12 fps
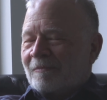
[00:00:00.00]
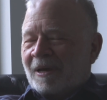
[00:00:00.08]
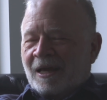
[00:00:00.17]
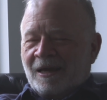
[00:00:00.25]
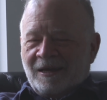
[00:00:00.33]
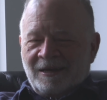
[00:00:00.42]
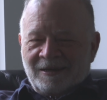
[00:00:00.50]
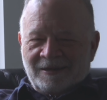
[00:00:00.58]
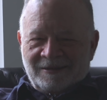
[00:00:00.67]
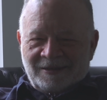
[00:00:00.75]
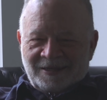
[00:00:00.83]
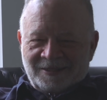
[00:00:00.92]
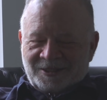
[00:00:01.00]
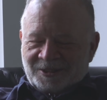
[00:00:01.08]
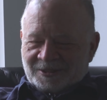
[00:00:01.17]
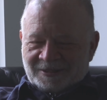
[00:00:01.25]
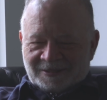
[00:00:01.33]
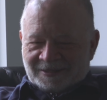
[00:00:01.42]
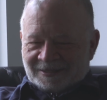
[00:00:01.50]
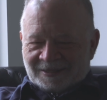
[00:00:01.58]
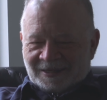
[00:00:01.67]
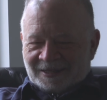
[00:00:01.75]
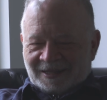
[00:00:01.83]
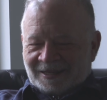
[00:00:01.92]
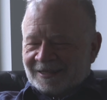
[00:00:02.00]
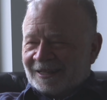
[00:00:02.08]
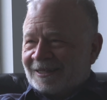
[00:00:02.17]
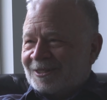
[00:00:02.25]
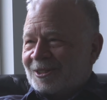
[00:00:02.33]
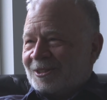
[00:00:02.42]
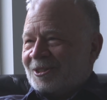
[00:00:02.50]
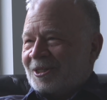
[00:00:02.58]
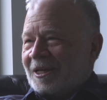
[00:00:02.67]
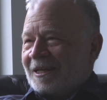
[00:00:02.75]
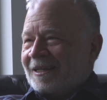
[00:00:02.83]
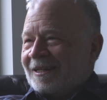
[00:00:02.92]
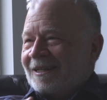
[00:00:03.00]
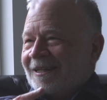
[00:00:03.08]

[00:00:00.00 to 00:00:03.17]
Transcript: It, Man, was, it was massive. So that was great